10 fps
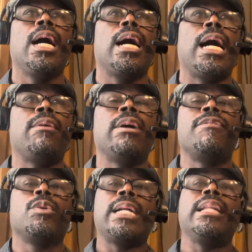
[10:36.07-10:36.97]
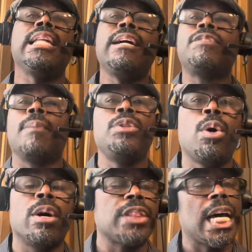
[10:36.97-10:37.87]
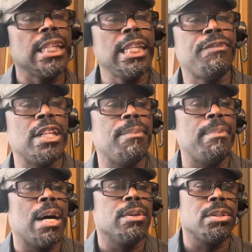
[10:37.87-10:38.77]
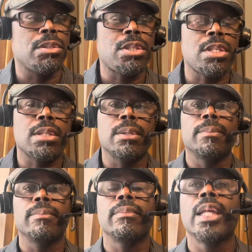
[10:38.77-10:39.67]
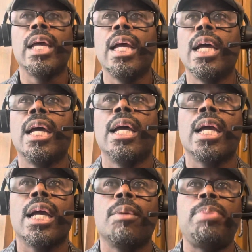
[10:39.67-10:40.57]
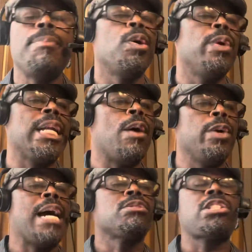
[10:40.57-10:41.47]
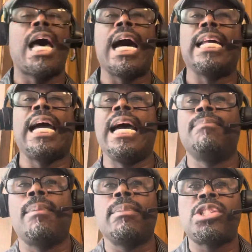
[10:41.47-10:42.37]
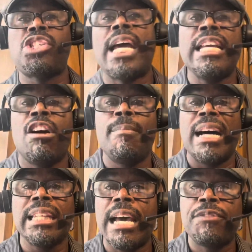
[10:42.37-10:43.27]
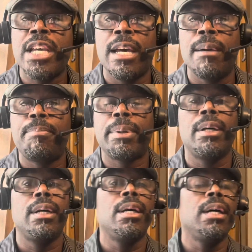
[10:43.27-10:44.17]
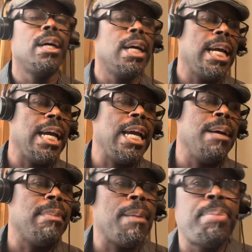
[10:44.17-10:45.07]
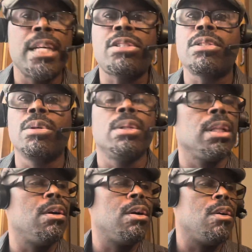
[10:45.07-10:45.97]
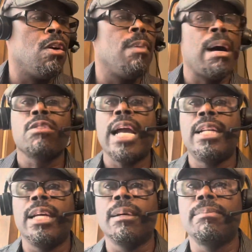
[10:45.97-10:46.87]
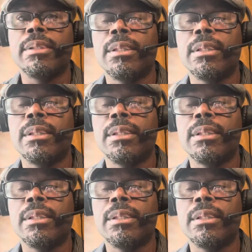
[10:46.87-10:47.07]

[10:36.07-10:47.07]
However, when I lived up north, I lived in the mountains. People, when I went outside, I had my machete on my left hip and my pistol on my right hip.